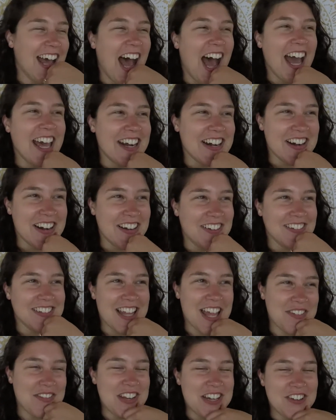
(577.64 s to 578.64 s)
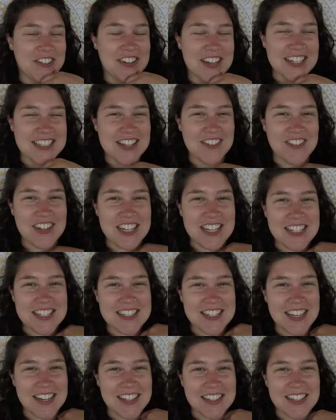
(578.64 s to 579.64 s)
I don't know. Let me know if you guys have any
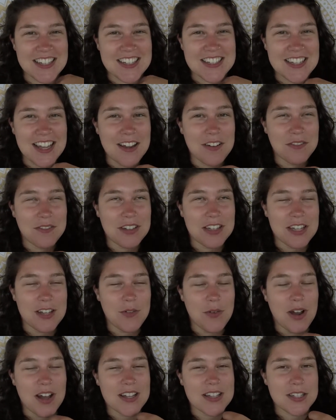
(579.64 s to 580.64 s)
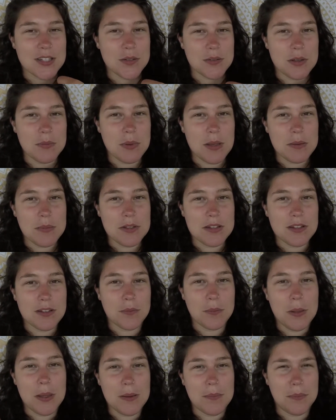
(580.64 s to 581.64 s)
insight on this. I really want a sweet baby little
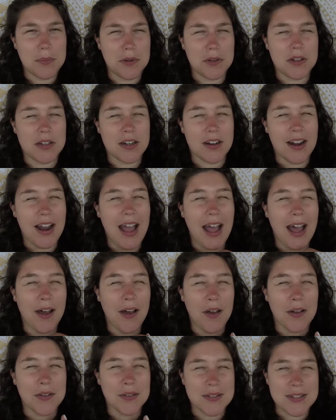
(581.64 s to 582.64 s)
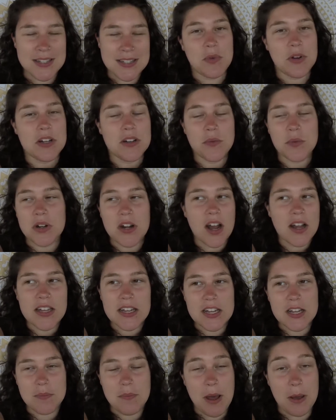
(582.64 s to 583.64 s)
pit bull in our house. We're not
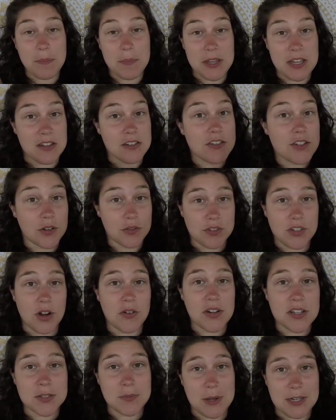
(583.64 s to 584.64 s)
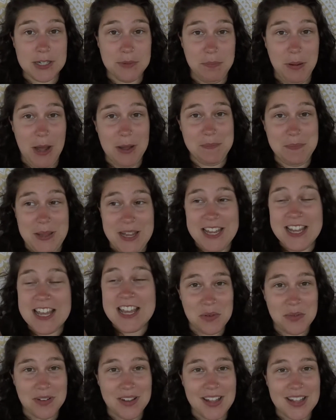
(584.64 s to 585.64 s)
getting a puppy, so don't expect a puppy.
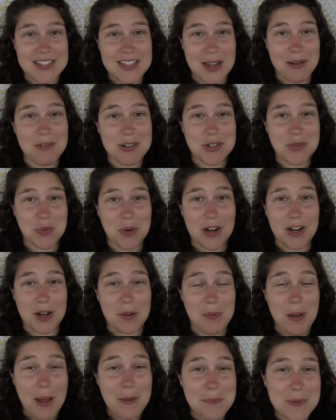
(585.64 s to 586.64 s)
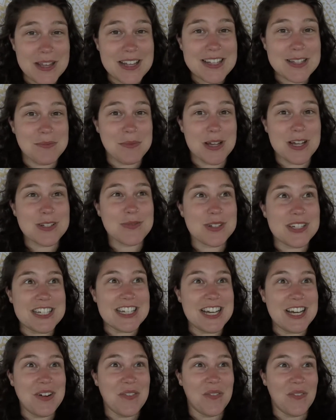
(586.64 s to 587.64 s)
We realize how much work a puppy is because we
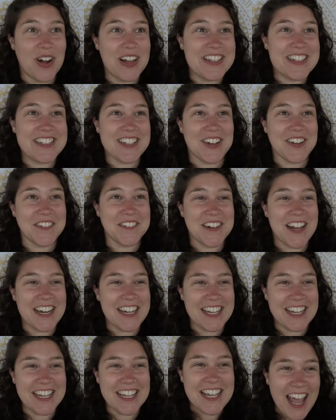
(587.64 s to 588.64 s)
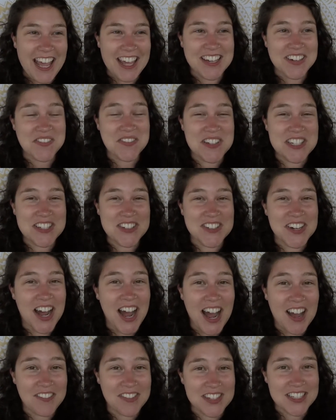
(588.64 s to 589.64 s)
did it once already, and we do
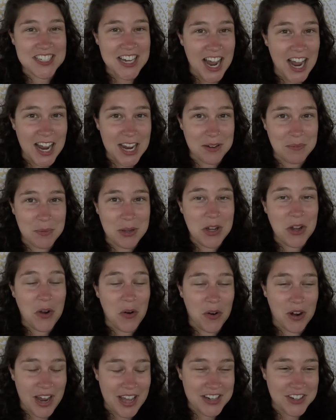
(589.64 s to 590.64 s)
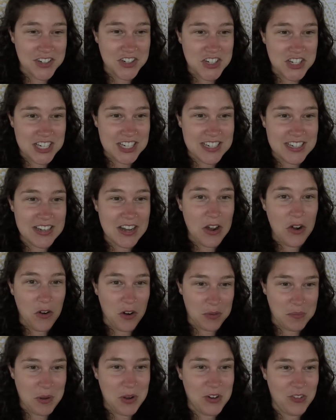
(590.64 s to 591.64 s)
not have the time or energy
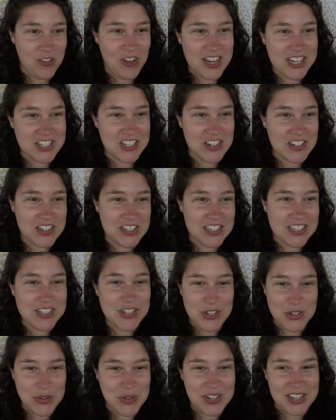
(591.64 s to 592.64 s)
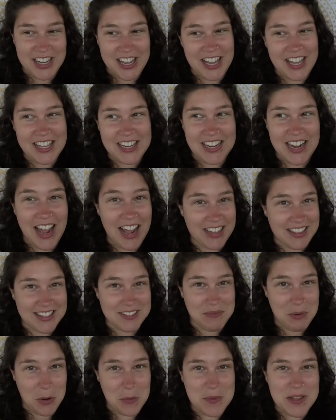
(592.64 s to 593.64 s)
or motivation to do it again at
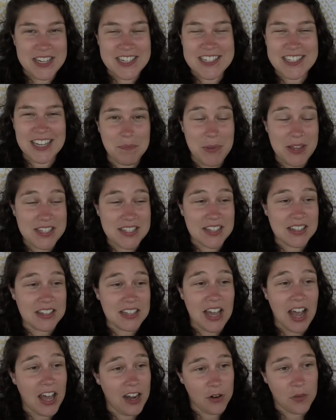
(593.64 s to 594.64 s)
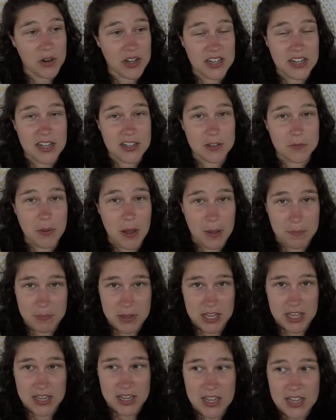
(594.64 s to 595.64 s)
the moment. Basically, I don't want another
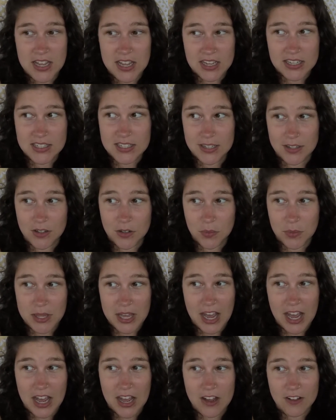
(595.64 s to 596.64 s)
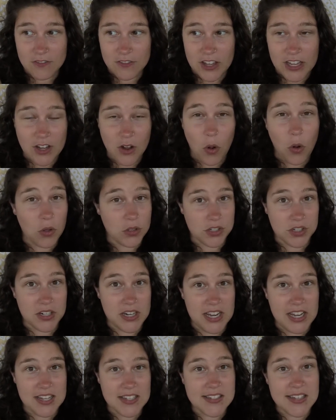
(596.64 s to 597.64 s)
puppy until we have like older
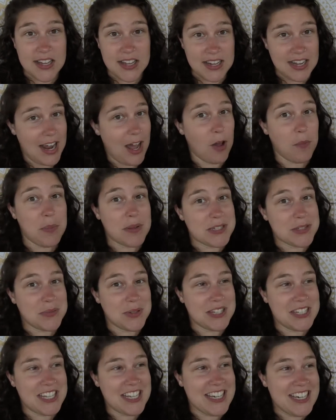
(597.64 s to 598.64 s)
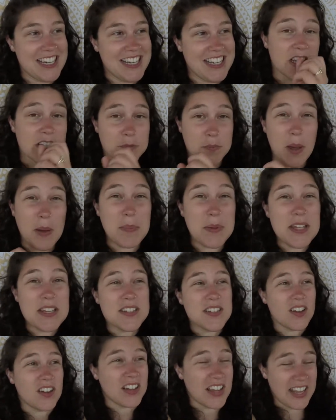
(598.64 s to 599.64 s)
kids that can help us with it, because
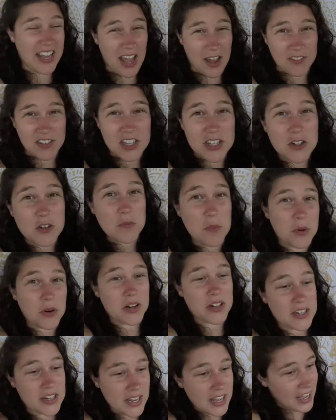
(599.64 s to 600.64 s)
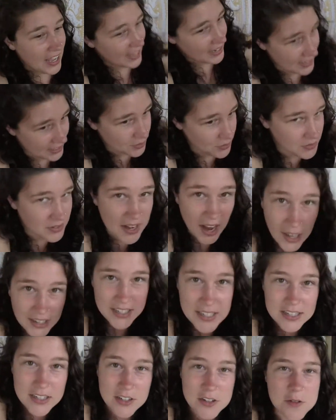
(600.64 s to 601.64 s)
puppies are like having a newborn. I do not
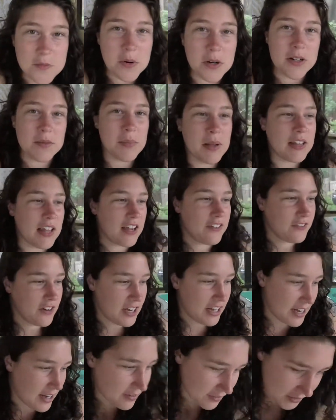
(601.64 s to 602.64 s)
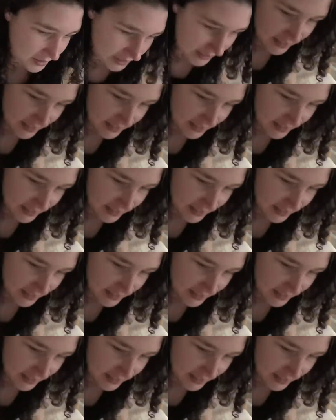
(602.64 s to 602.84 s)
need a newborn in my life right now.